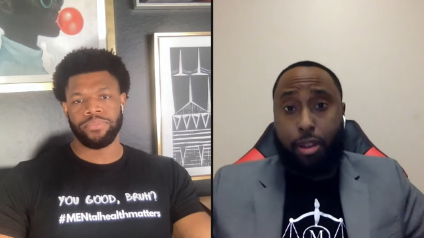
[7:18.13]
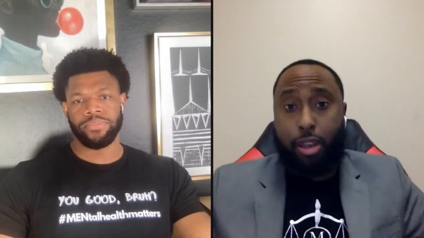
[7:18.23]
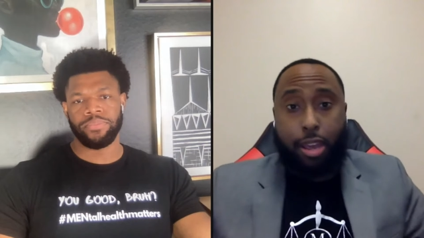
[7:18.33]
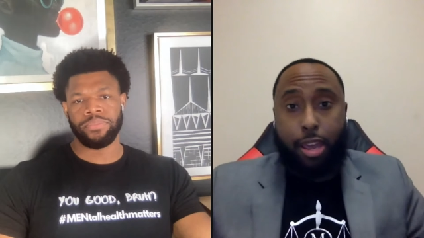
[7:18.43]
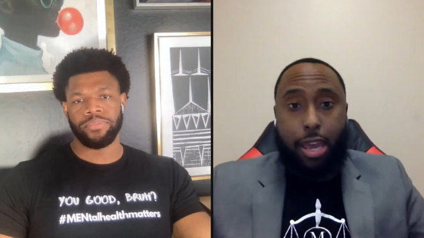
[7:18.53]

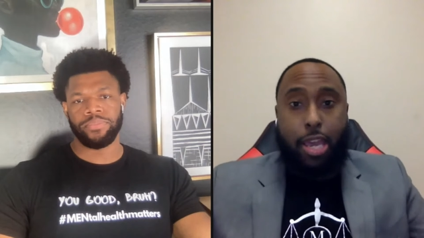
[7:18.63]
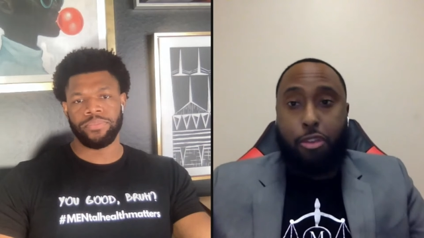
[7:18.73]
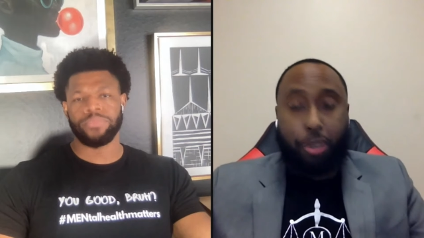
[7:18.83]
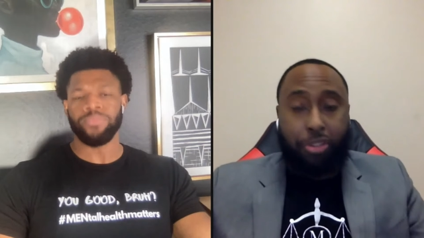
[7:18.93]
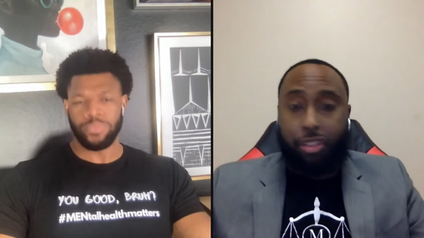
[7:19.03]
Speaker 1: But
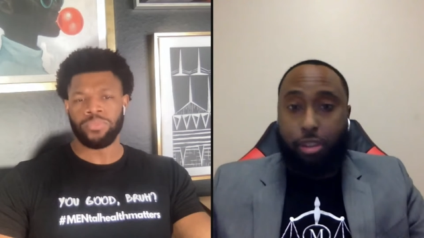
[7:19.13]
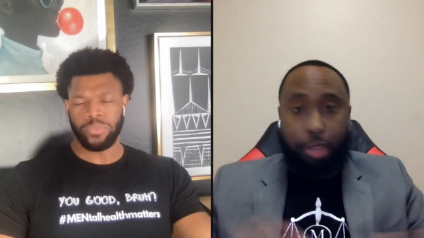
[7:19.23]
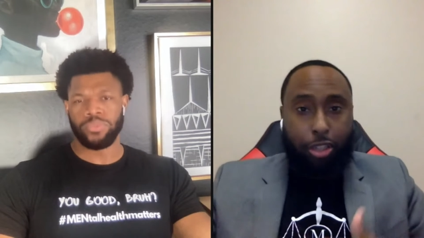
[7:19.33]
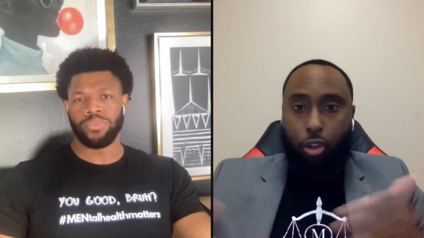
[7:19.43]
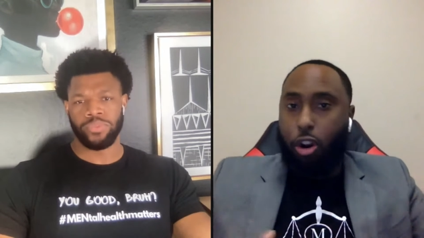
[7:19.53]
you can
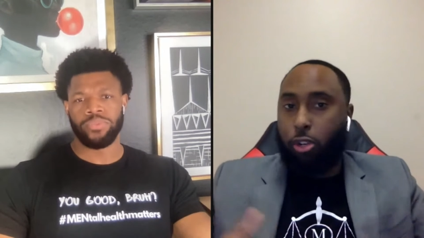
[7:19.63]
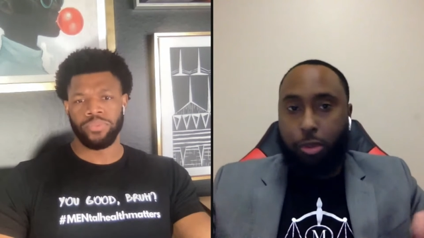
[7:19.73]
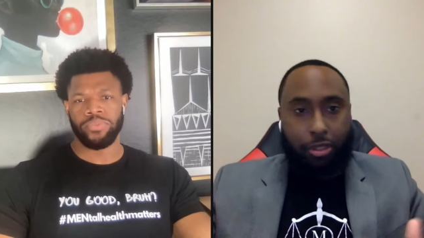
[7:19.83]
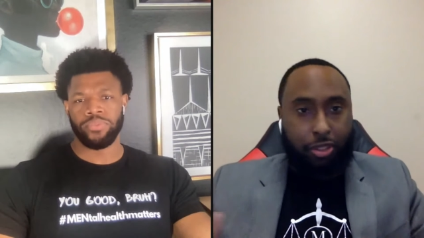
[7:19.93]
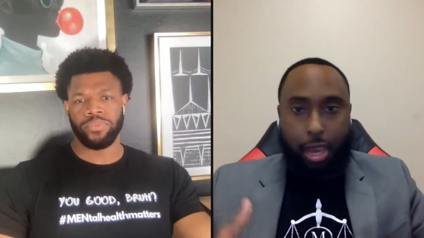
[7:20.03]
still get
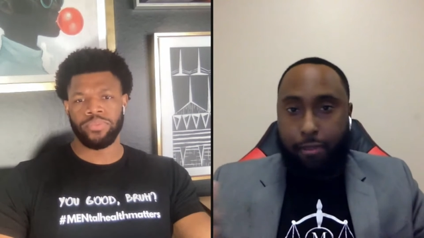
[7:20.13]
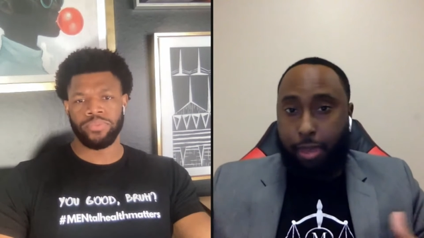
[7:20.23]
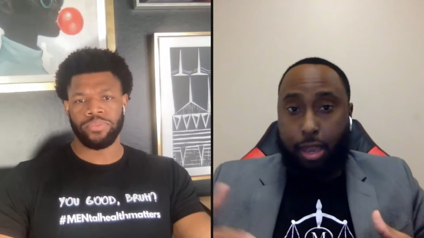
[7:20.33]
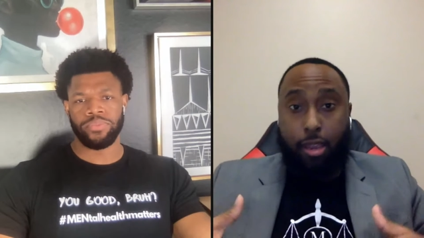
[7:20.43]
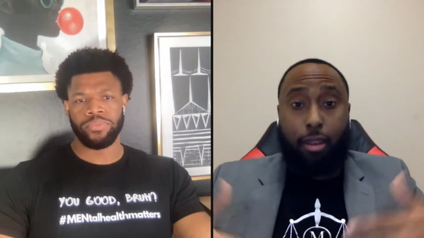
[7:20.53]
charged with the
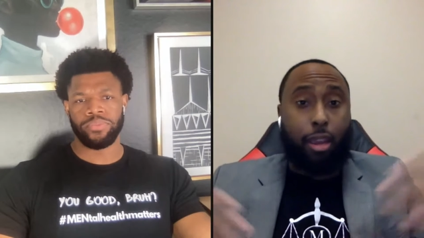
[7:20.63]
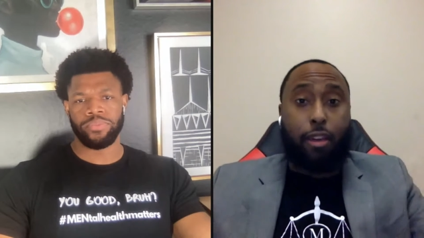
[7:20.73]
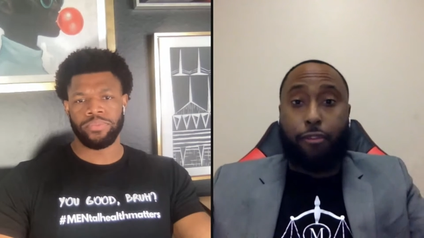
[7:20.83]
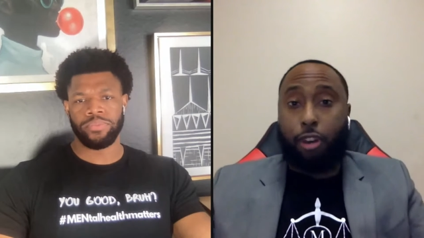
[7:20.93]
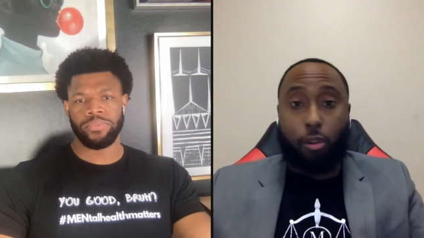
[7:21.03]
same
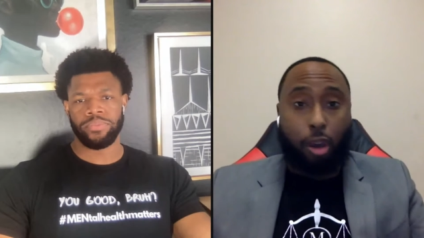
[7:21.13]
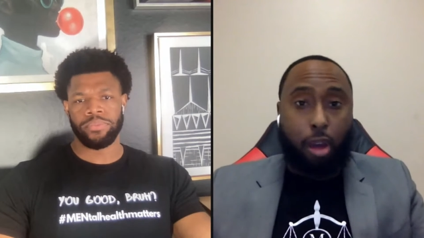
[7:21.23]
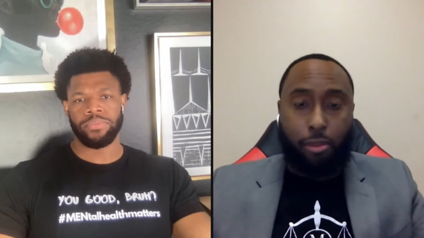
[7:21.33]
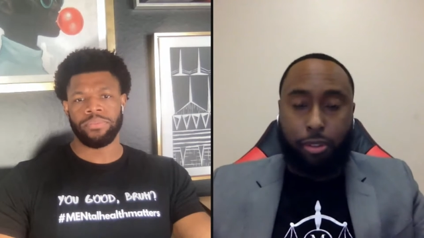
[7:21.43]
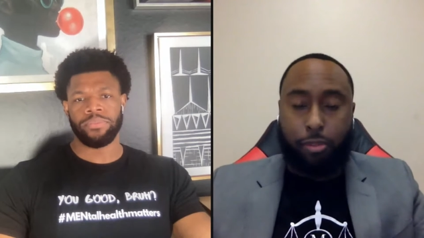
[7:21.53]
thing if a
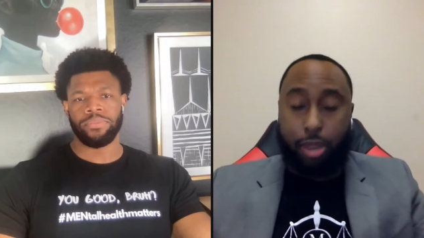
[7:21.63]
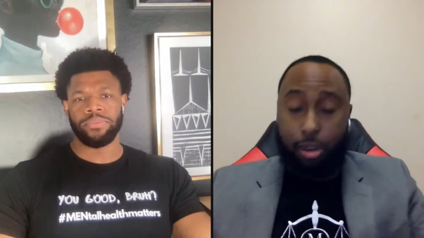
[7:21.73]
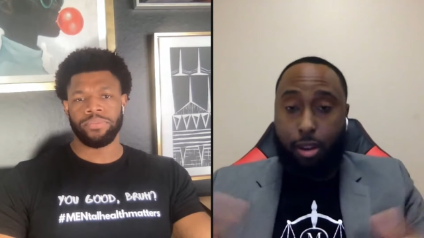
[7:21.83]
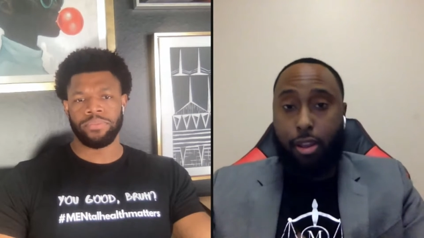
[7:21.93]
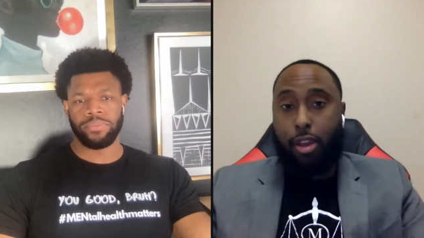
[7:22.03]
crime was
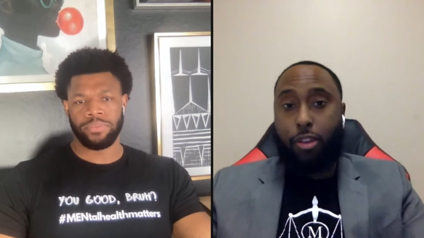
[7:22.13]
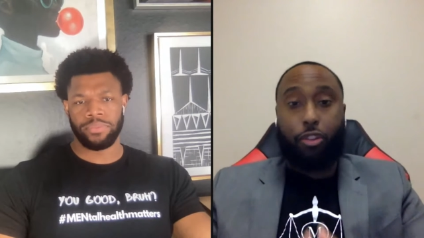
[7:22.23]
committed.